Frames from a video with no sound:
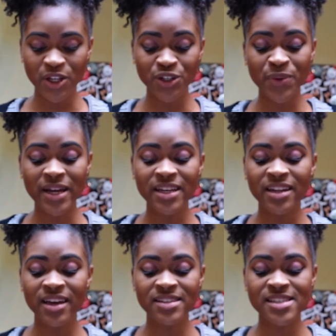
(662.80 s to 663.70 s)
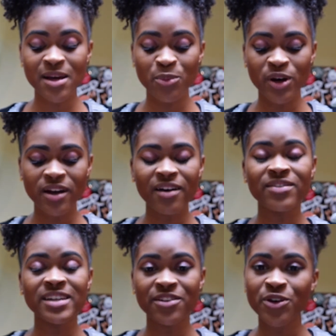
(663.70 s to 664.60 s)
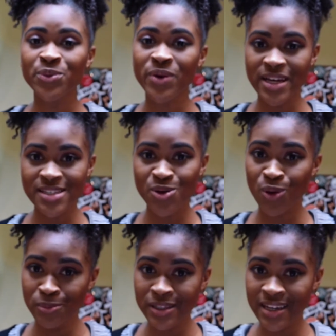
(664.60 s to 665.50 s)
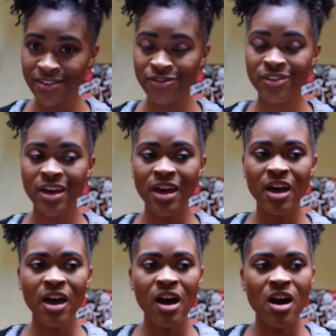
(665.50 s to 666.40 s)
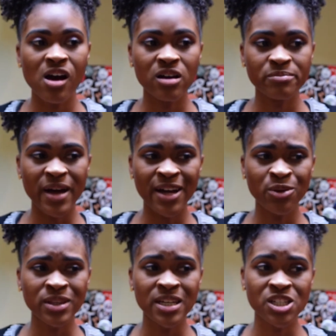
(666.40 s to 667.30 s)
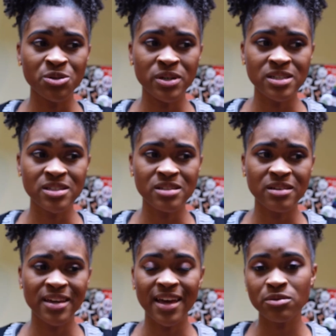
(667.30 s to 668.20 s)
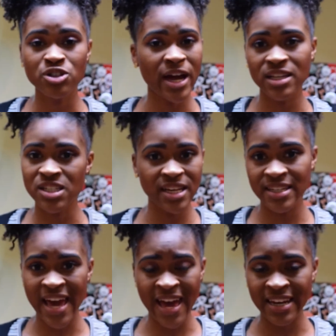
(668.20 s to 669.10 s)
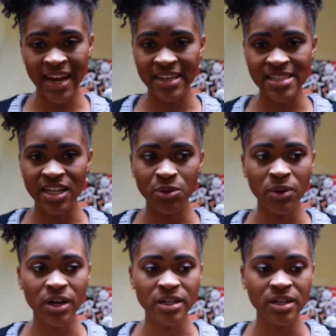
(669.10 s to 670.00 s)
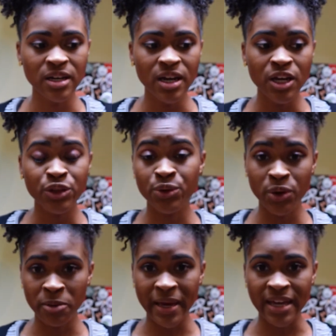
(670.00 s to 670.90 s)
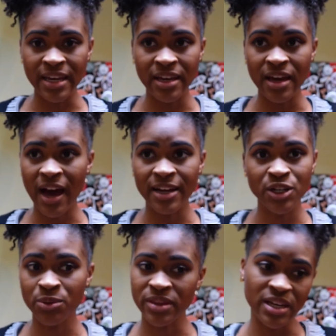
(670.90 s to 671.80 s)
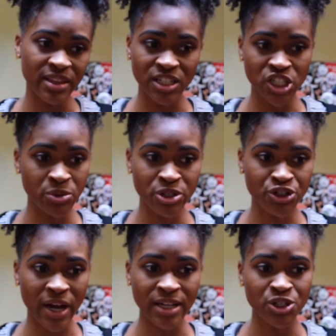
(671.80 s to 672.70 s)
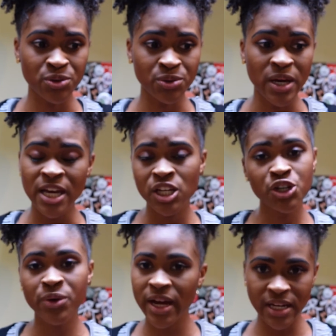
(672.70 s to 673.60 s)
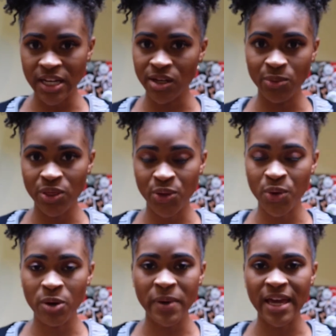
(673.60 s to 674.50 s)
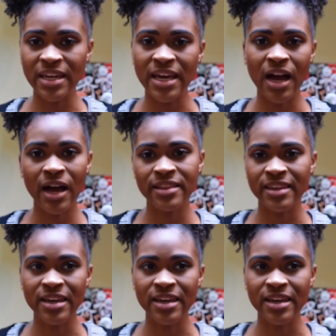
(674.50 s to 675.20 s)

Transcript: directed against someone of a different race or belief. I don't think she was trying to antagonize anyone through her painting. I don't think that she was trying to degrade anyone through her painting. I